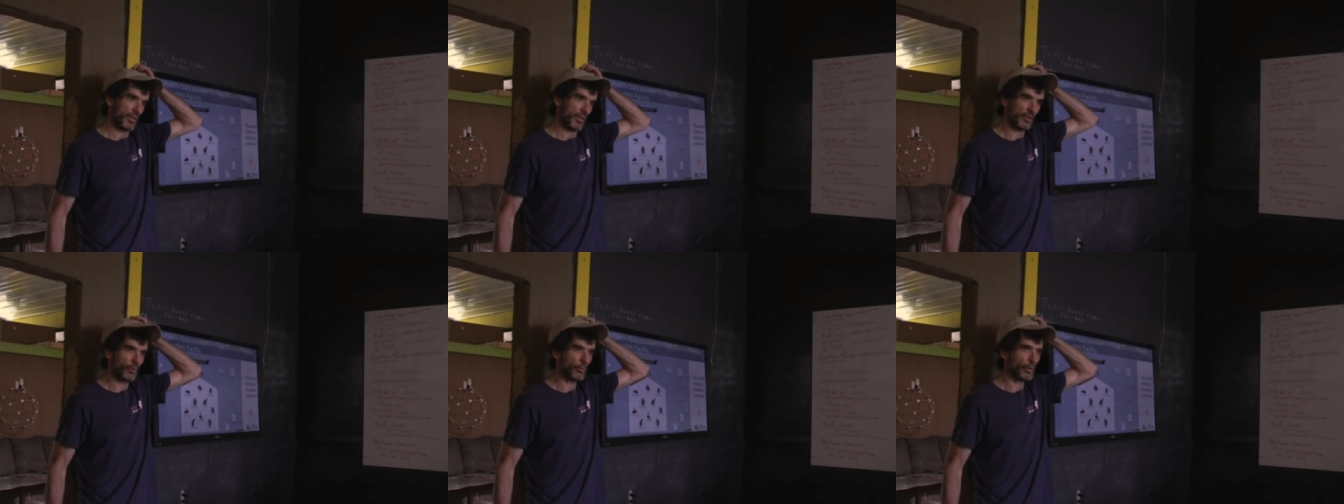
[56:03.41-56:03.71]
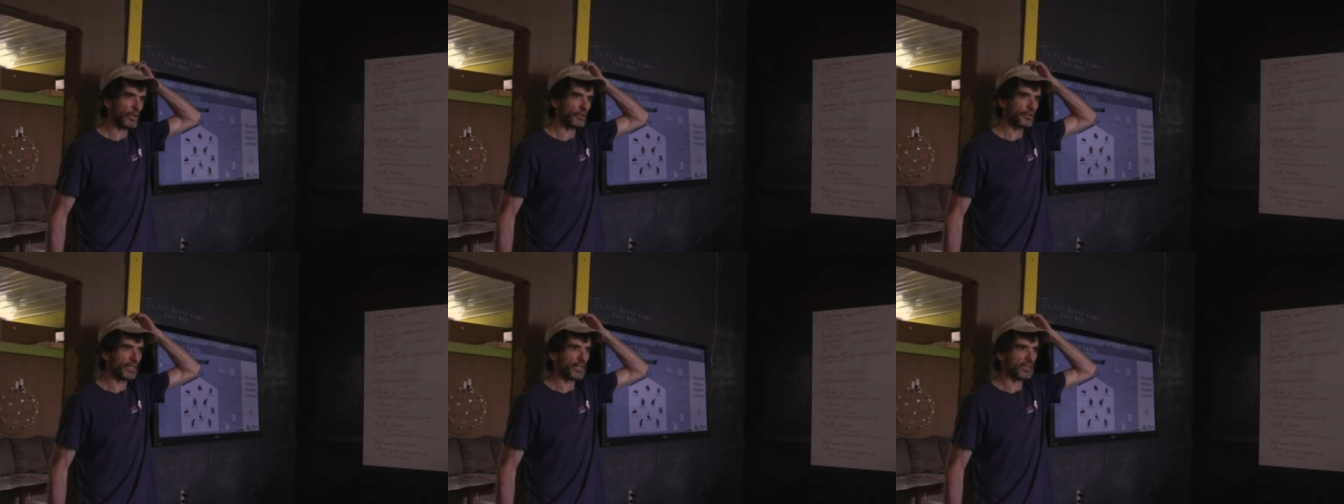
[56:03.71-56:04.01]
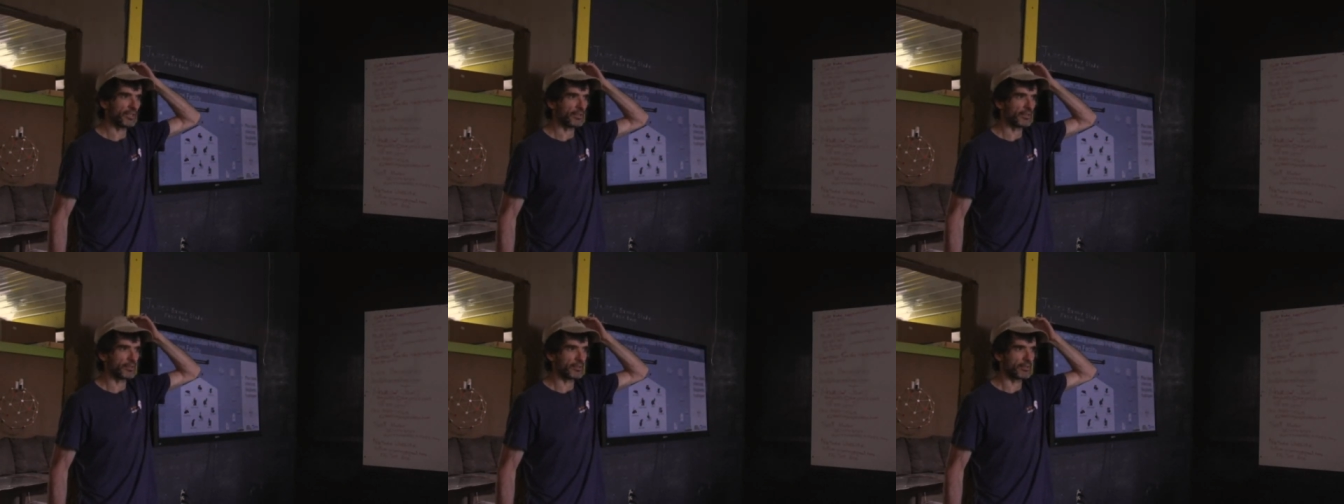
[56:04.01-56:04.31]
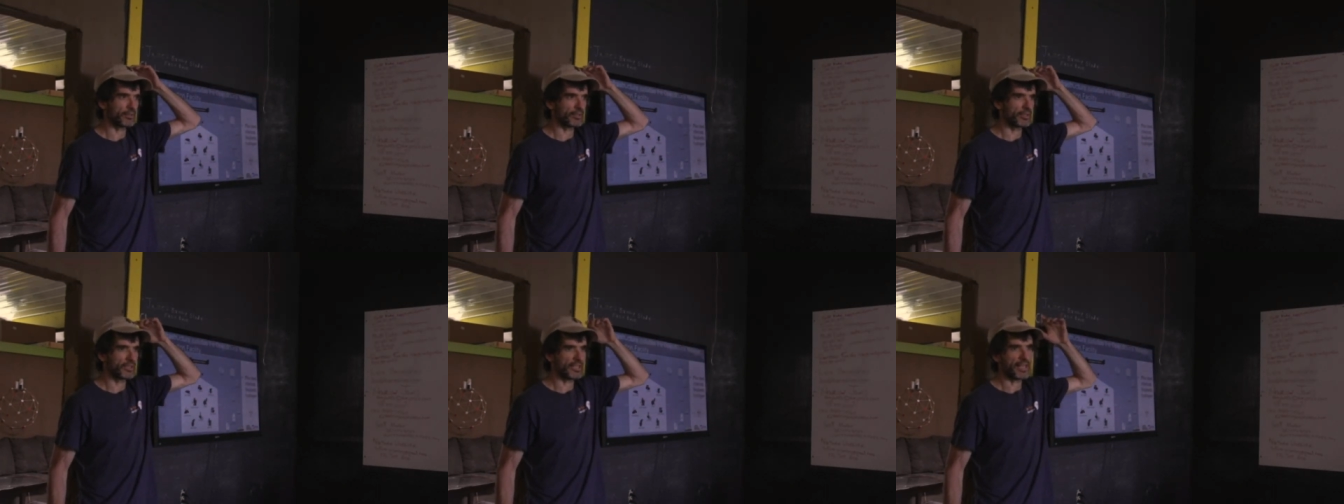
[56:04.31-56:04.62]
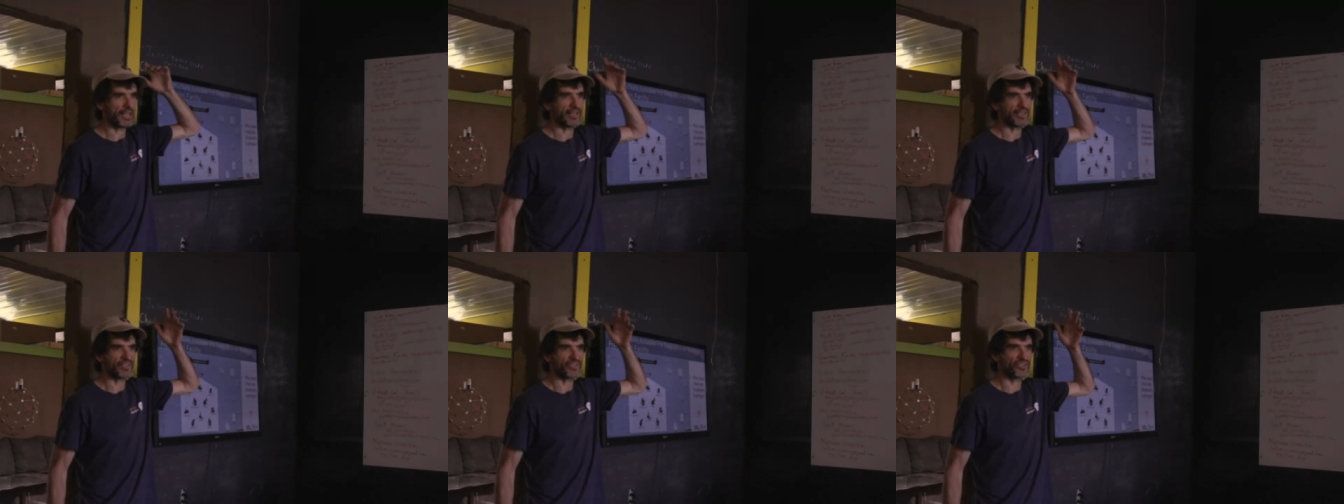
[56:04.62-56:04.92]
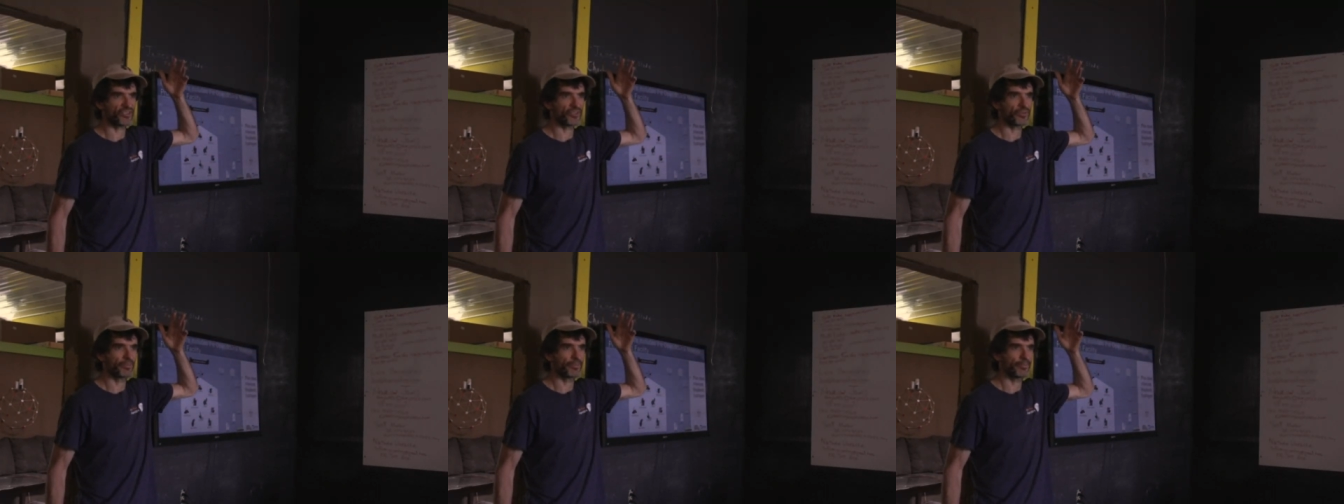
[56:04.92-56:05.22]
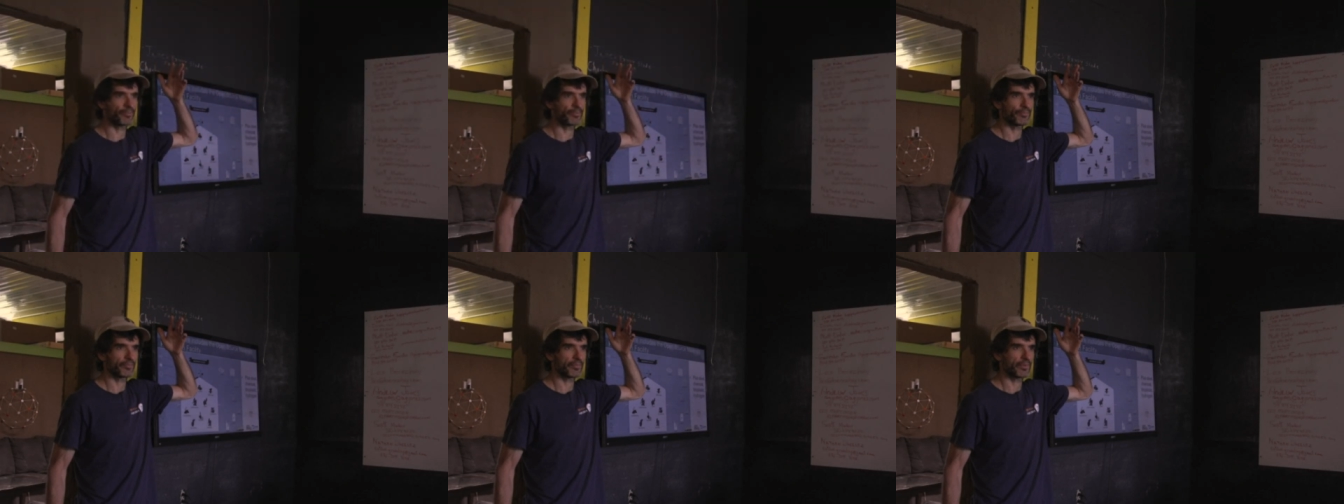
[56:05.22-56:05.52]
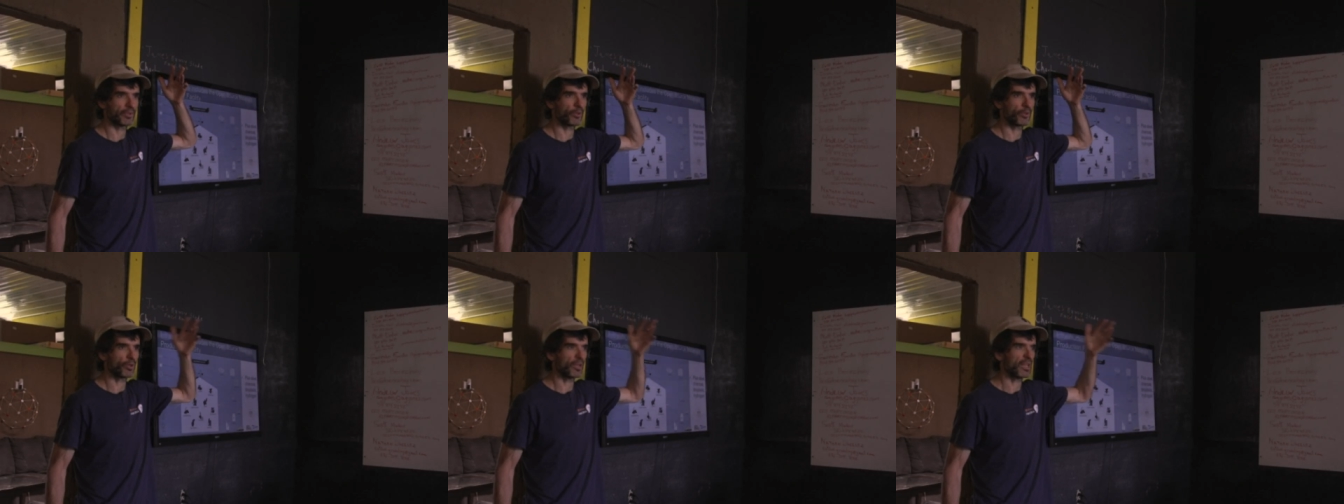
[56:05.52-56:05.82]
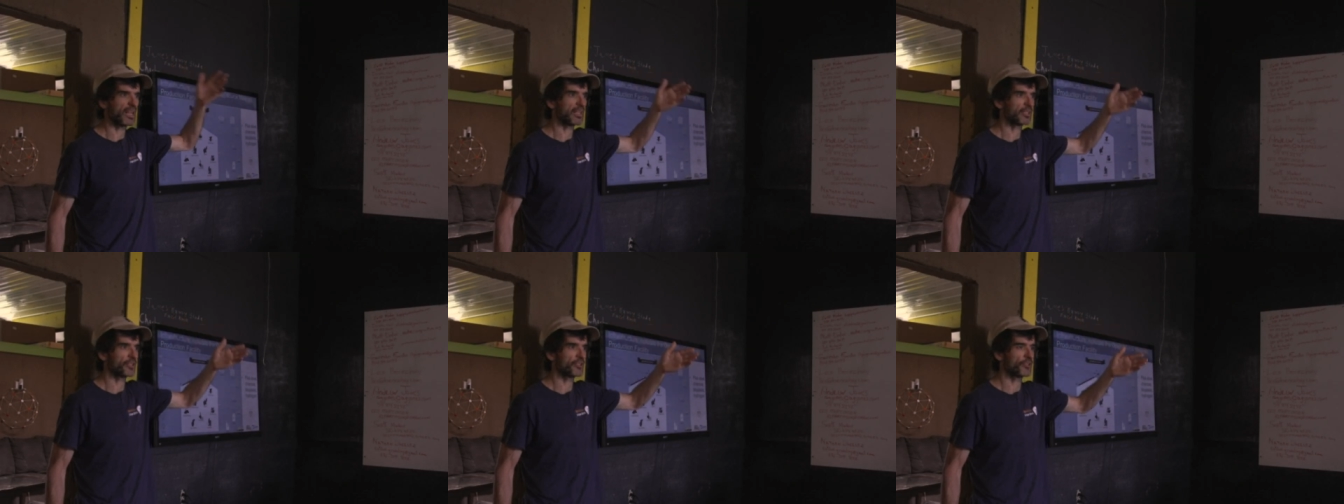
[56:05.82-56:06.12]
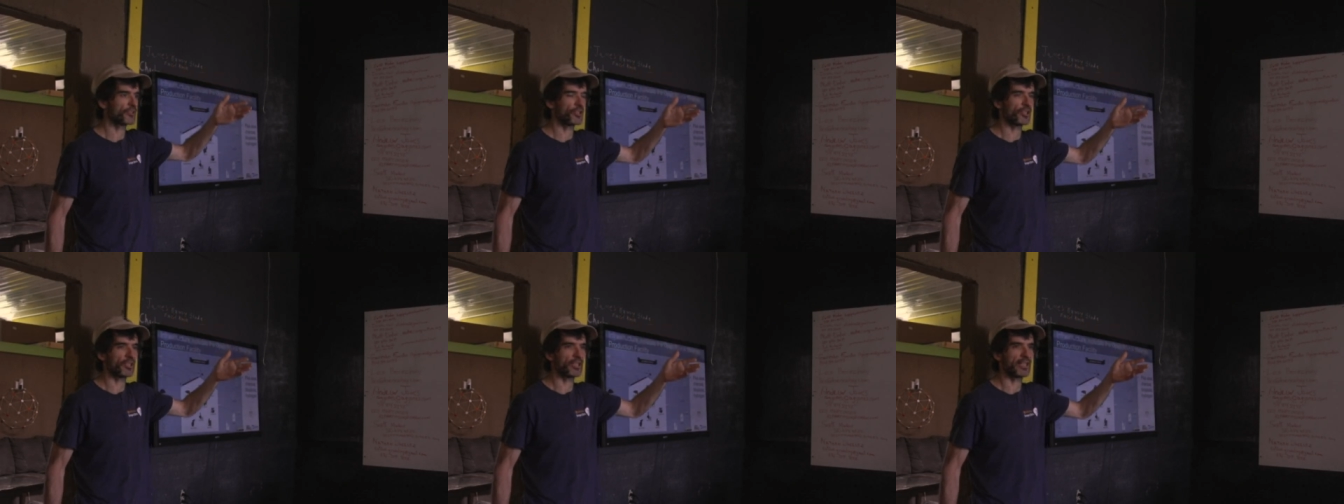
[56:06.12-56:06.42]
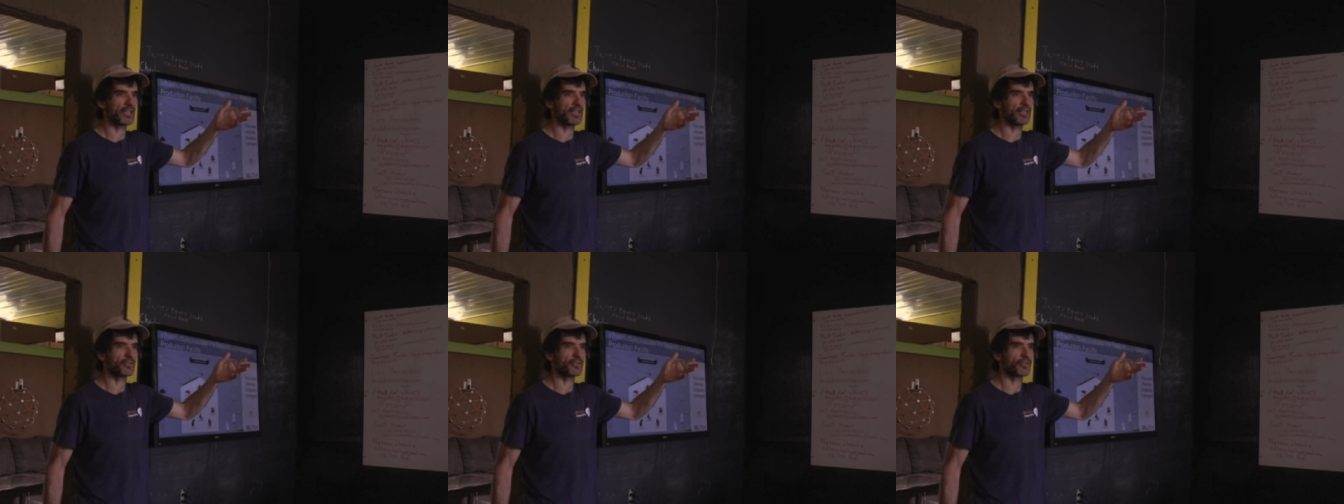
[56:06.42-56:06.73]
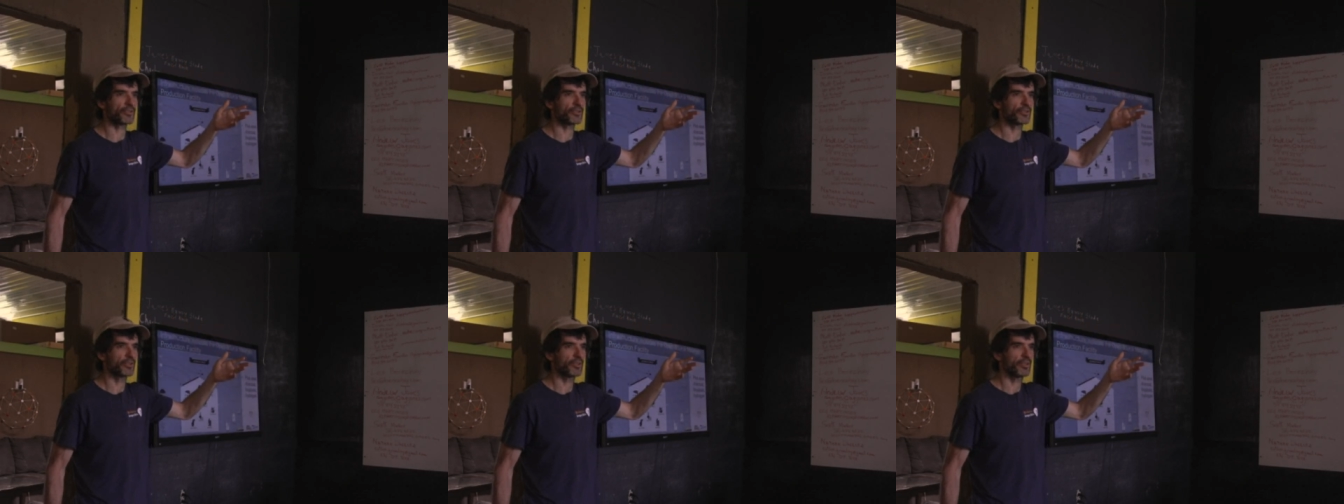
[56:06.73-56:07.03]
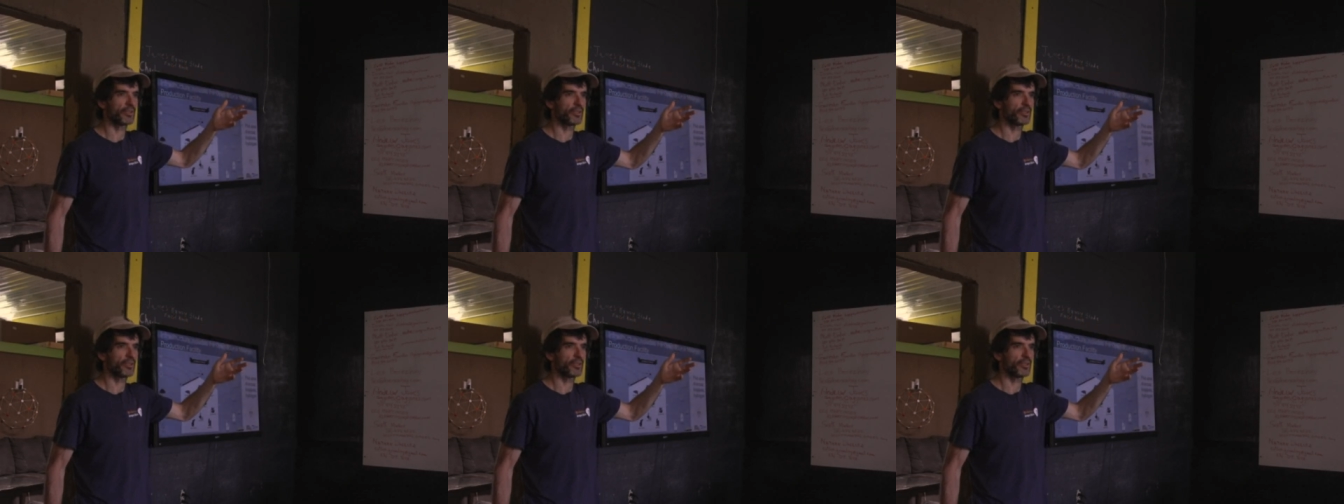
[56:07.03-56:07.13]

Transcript: the welding gas or oxygen gas.